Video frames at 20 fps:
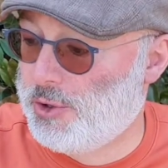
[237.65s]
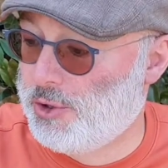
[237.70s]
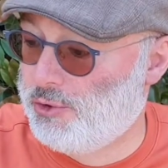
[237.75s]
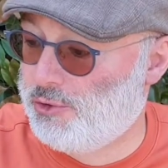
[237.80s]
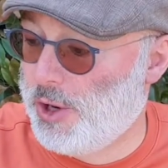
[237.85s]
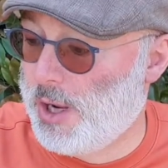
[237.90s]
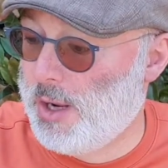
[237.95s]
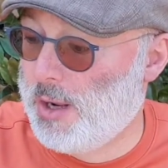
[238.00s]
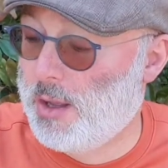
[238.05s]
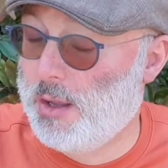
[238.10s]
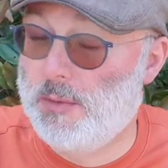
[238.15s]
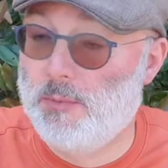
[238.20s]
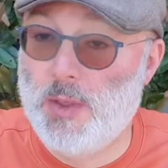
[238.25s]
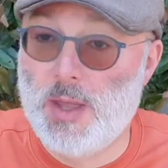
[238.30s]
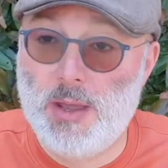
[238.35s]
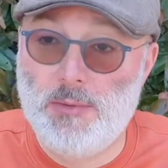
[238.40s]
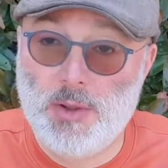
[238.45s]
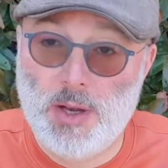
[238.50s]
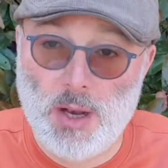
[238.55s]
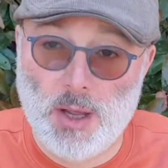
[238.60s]
to drink,
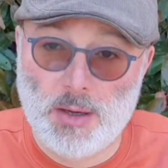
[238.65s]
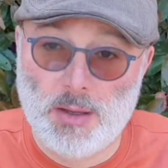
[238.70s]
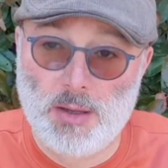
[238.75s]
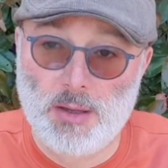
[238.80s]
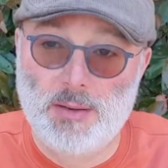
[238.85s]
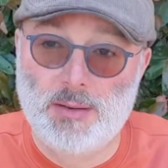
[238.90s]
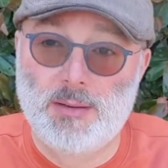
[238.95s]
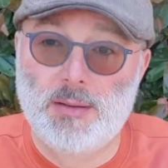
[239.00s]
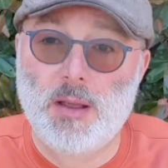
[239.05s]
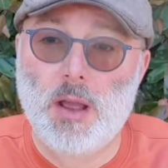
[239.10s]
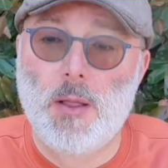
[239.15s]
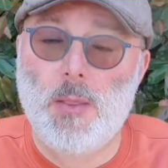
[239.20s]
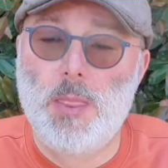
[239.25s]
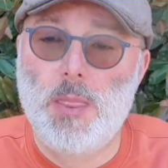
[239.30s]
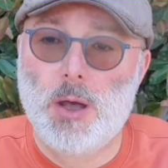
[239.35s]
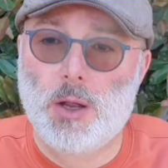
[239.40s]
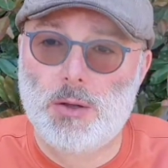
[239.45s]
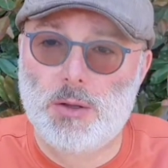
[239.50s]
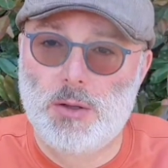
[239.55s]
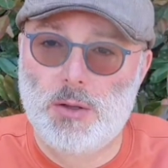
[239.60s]
even like this.
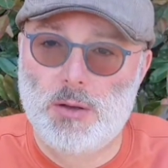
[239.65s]
Not